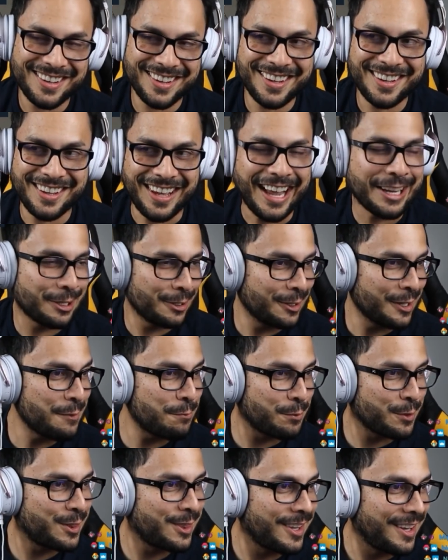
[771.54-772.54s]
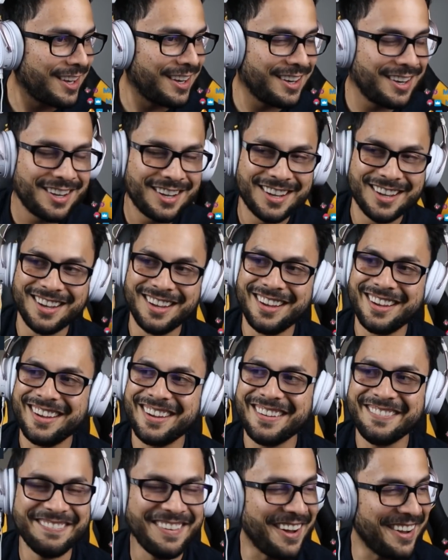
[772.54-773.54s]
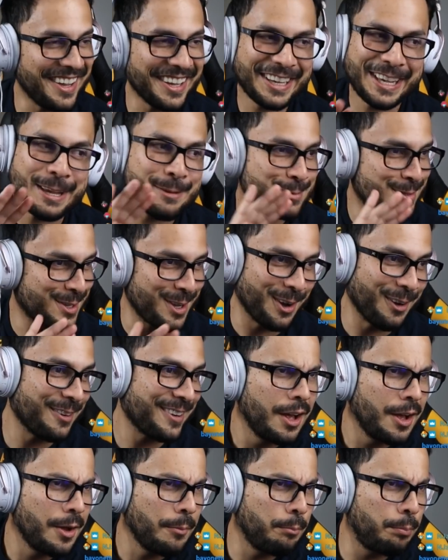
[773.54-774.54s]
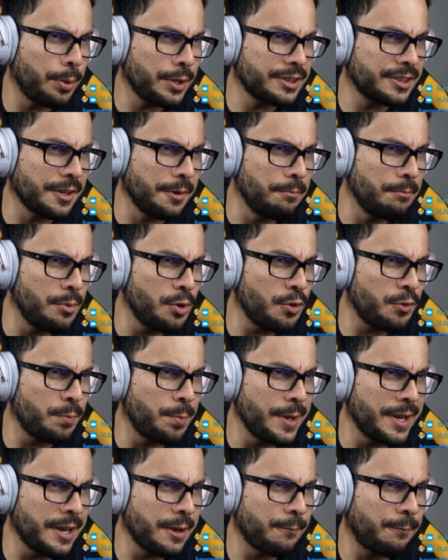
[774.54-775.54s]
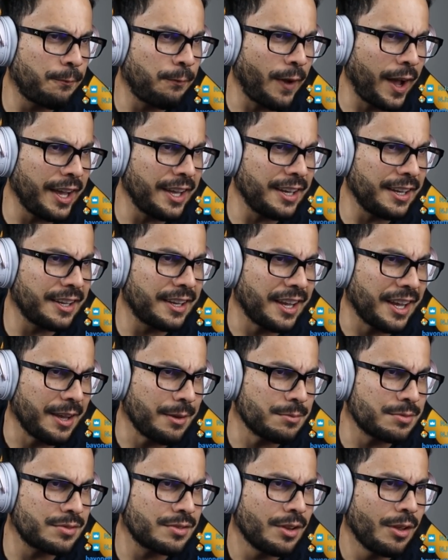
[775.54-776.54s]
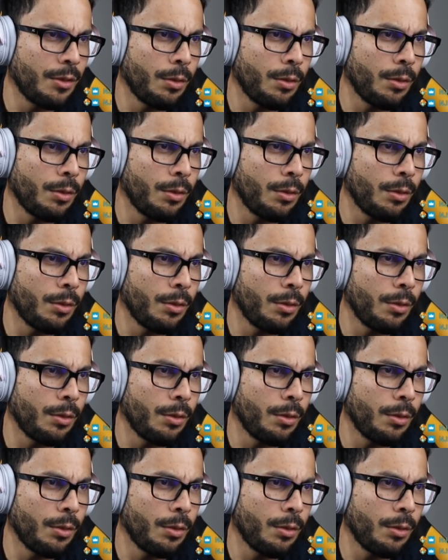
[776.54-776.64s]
I could live with it. No, it keeps going. But the movement in fighting games,